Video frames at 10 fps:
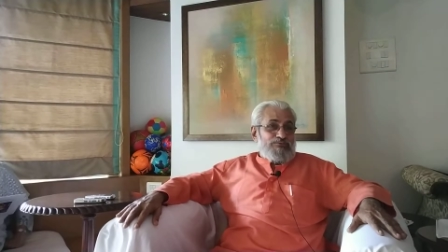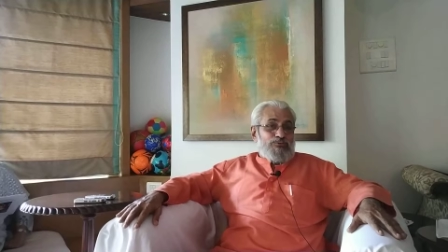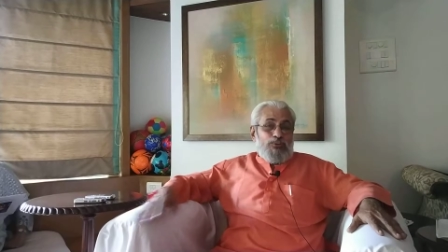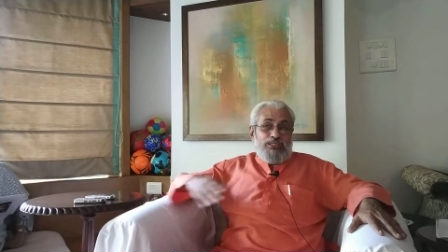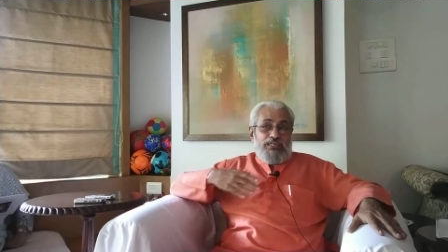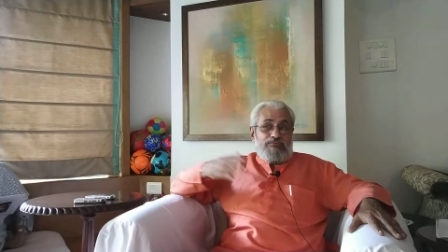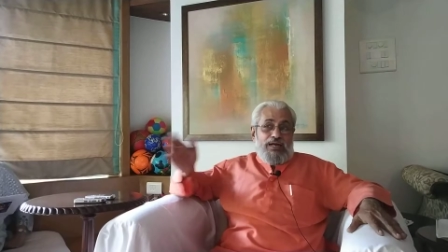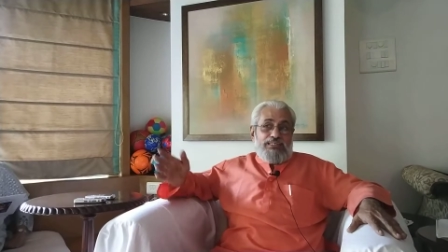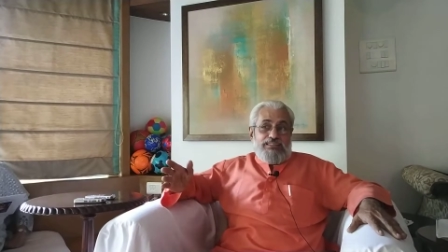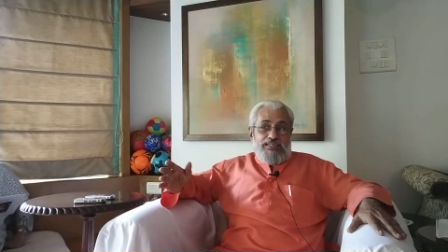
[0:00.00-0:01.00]
400
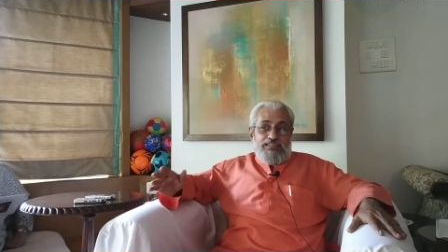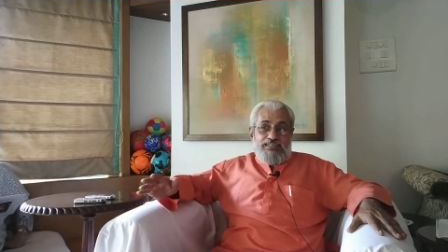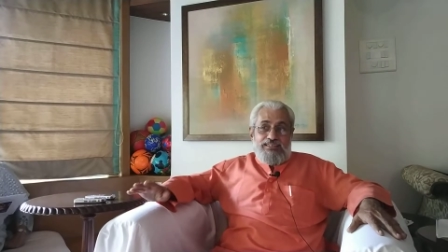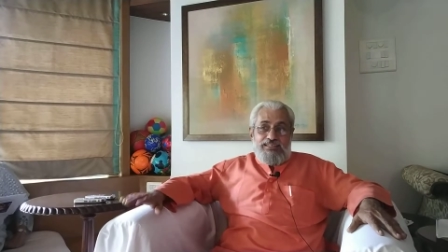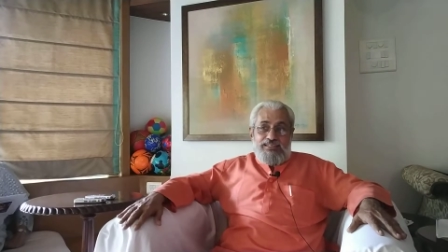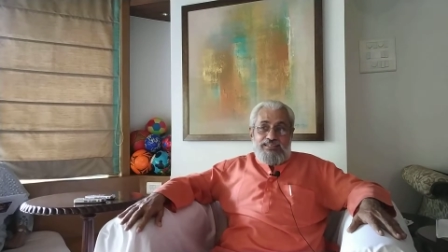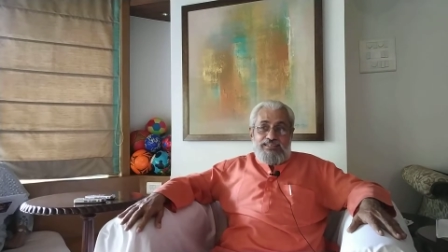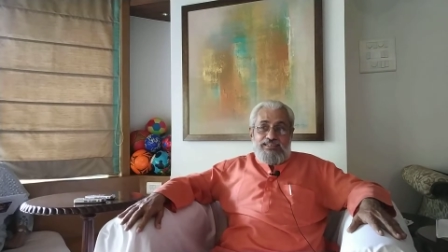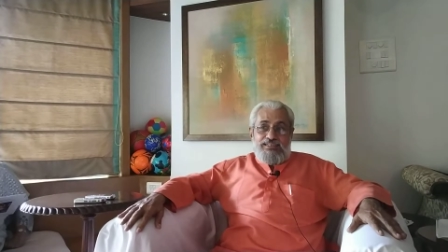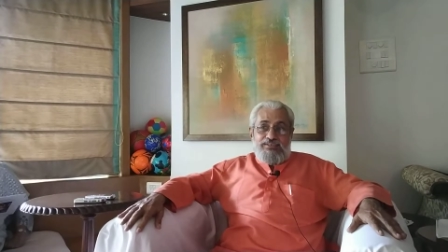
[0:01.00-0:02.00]
flats are there.
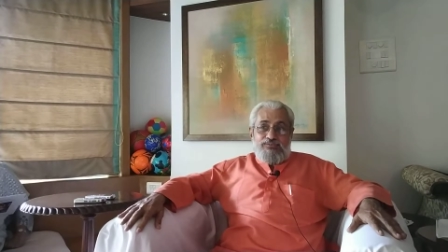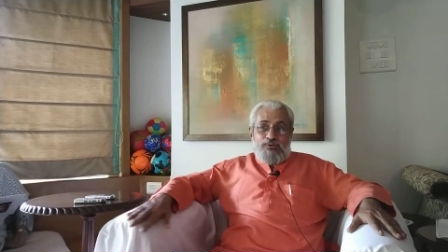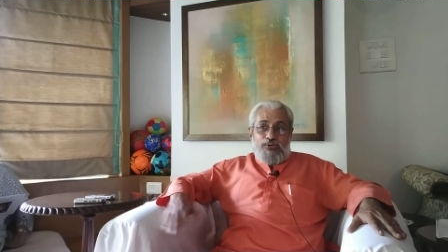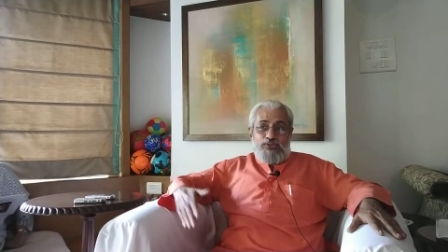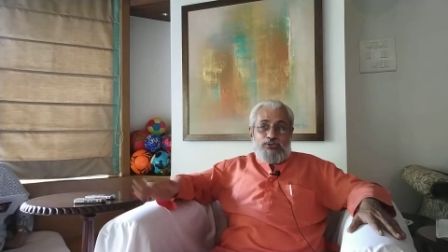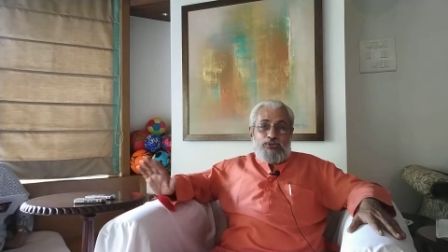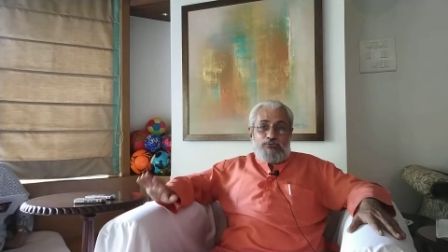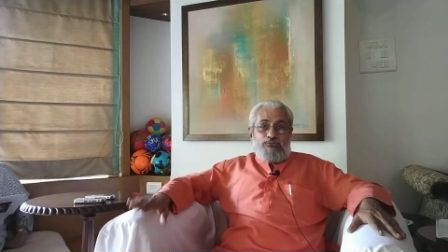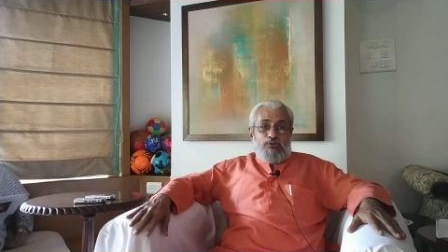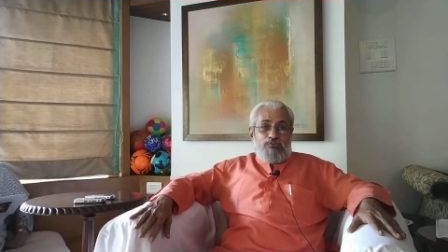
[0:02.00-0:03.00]
400 to
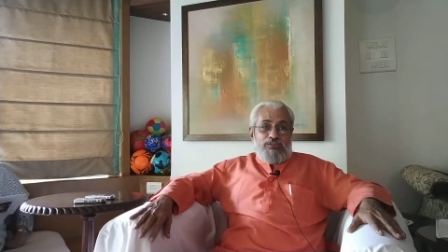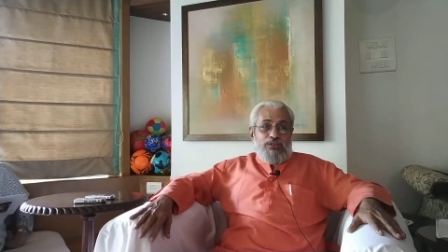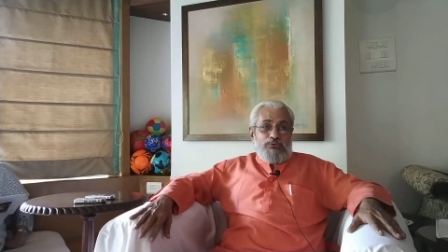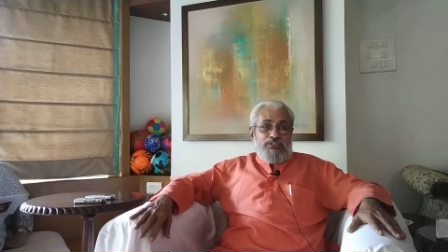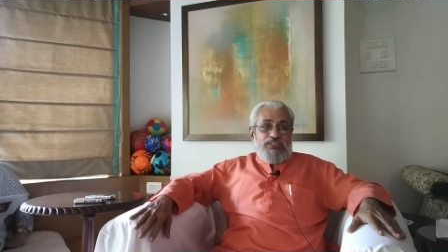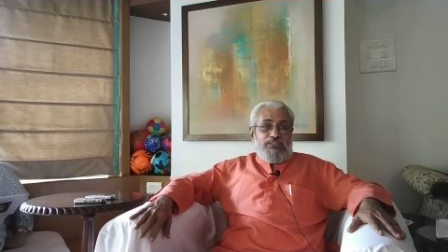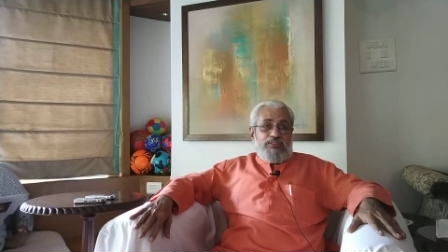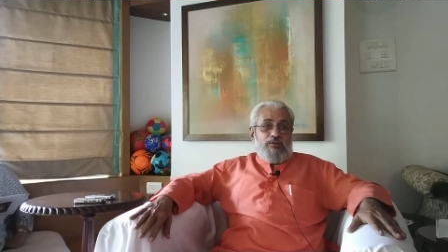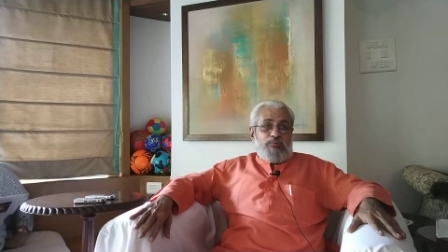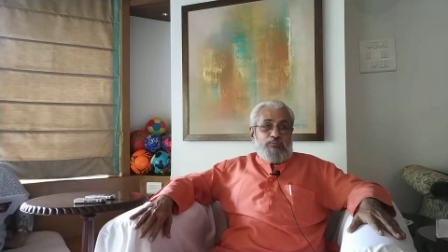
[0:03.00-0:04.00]
4,
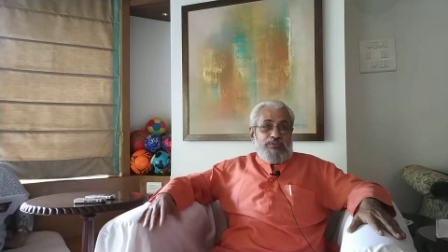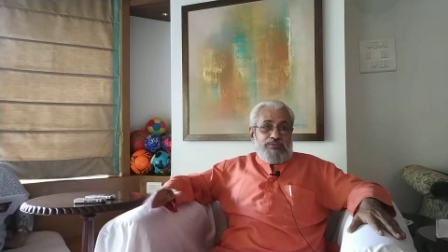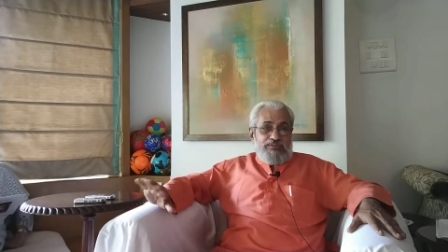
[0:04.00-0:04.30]
1,600 people.